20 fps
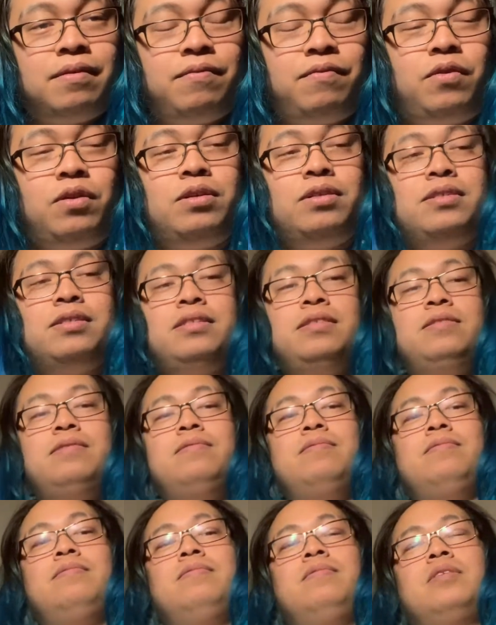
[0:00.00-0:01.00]
First,
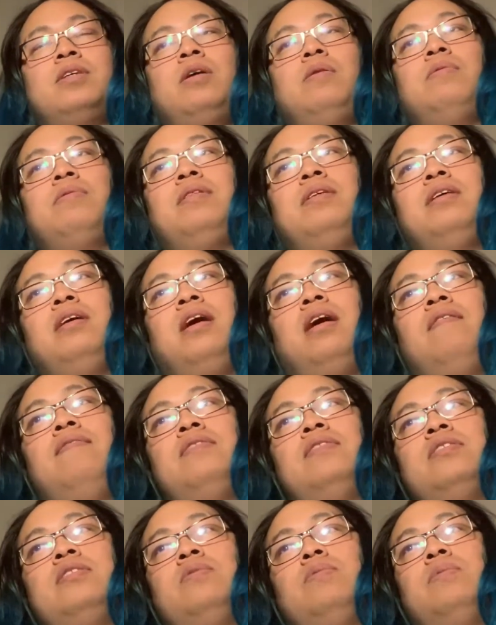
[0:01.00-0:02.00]
we'll go with the
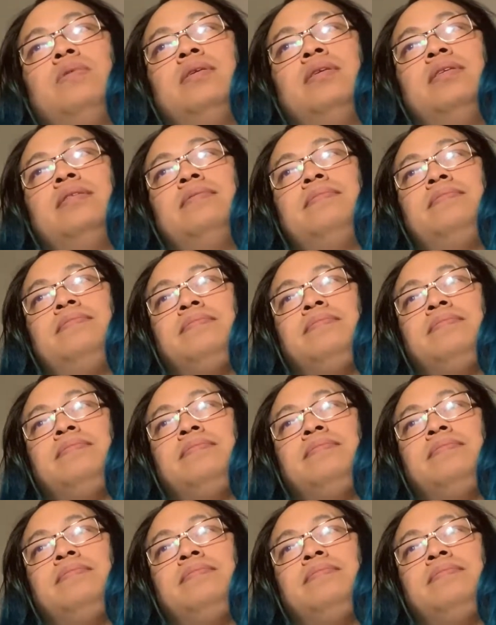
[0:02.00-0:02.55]
obvious one.